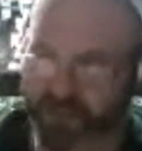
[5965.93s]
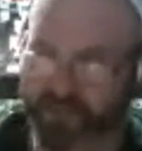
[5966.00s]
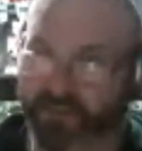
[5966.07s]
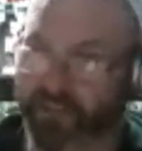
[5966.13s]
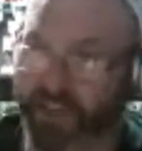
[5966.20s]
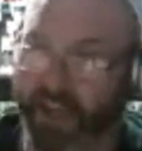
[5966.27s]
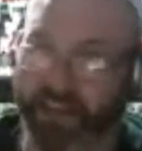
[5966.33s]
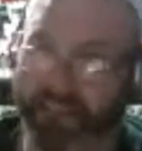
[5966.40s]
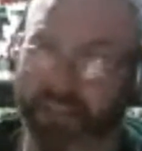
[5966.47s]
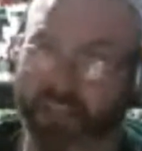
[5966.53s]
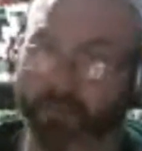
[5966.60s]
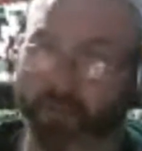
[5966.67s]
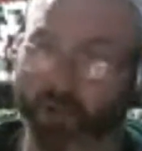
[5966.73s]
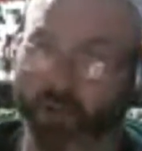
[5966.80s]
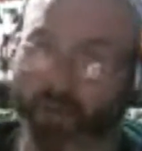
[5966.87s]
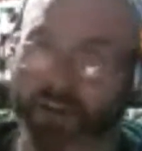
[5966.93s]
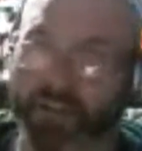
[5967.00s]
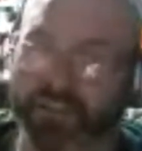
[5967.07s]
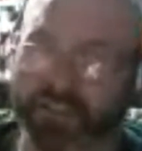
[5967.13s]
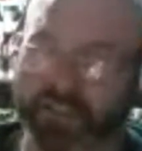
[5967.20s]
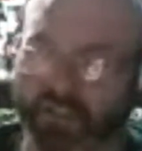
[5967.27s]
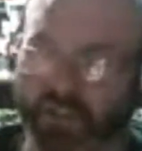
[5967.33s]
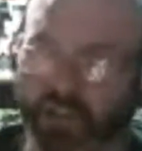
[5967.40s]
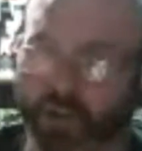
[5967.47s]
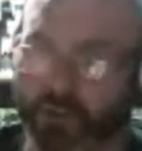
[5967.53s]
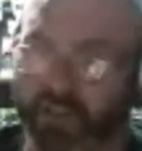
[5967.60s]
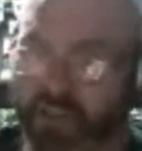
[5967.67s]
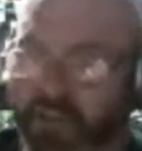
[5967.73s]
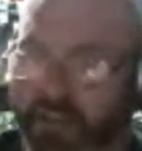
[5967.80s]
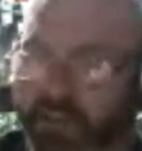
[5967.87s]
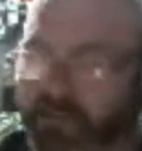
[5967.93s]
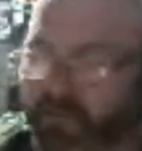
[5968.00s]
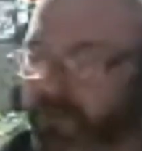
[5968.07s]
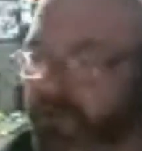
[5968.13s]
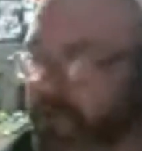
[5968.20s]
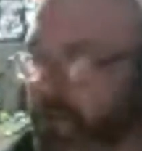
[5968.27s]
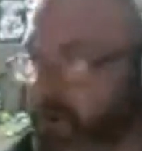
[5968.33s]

just ask a couple of questions and you know the answer to